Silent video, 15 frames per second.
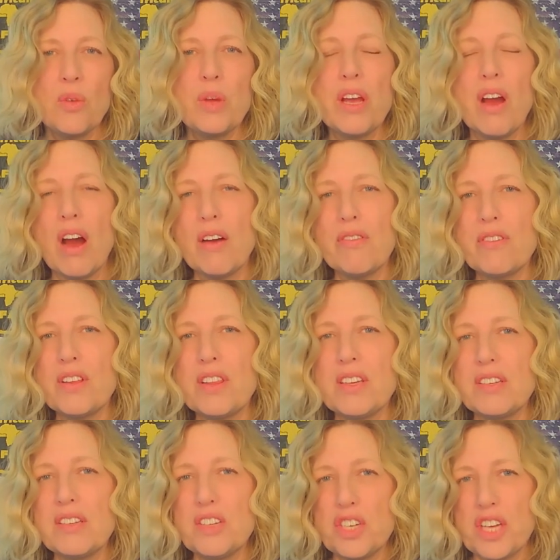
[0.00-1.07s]
We offer
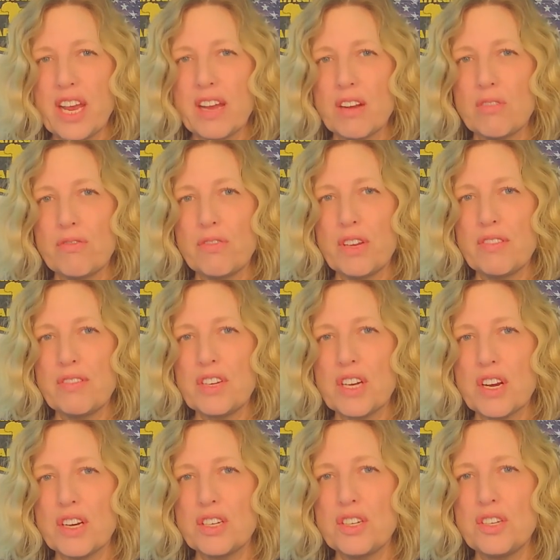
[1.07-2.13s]
this channel free of
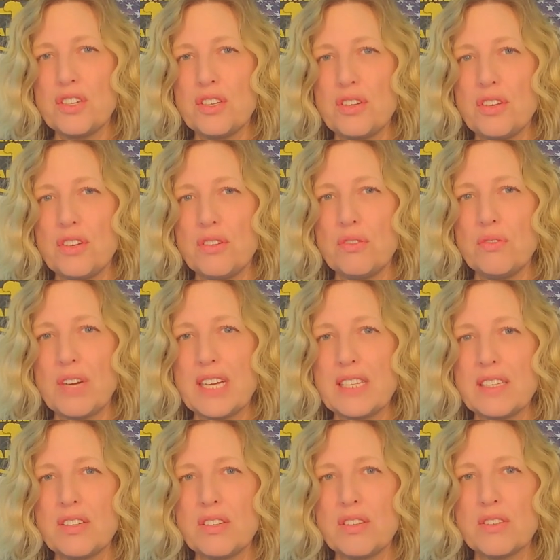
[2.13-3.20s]
charge to you
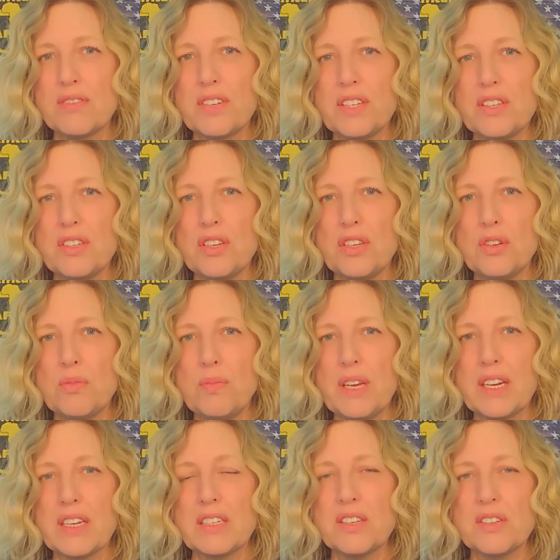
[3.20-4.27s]
as a service to you
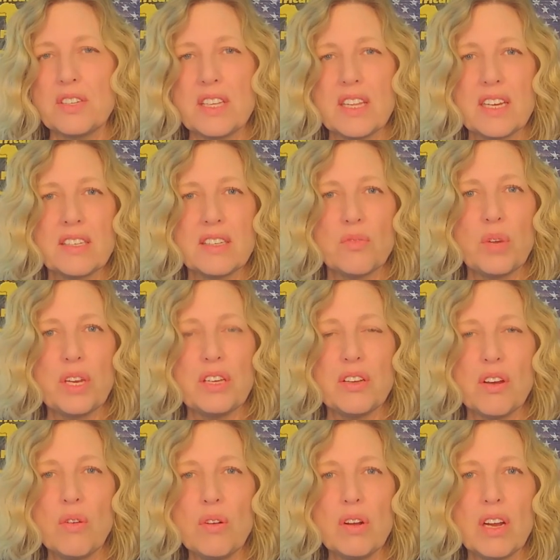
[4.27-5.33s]
because there's things that we
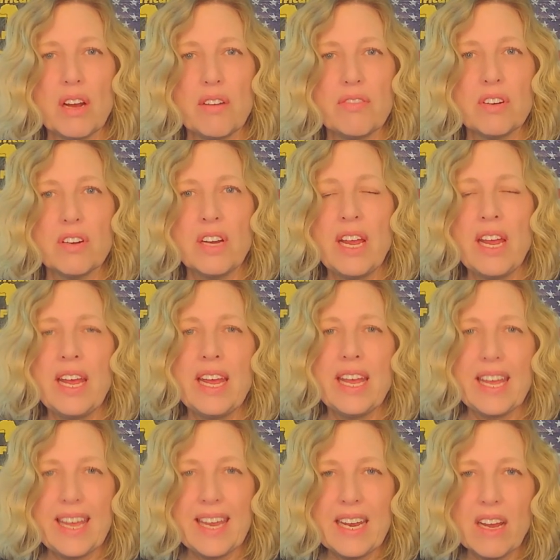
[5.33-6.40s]
don't cover
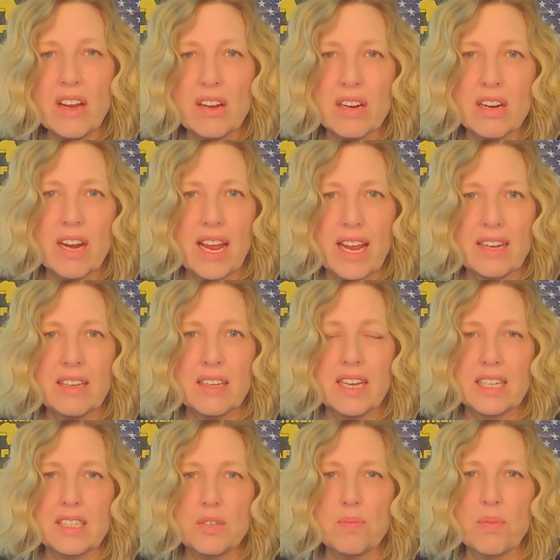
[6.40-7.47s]
in our
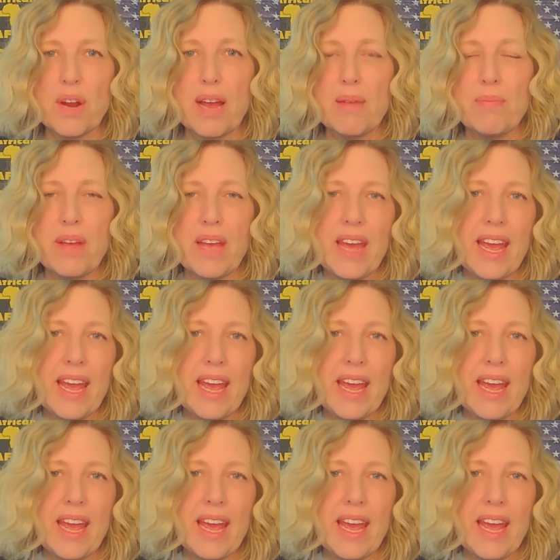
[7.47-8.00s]
NCLEX prep,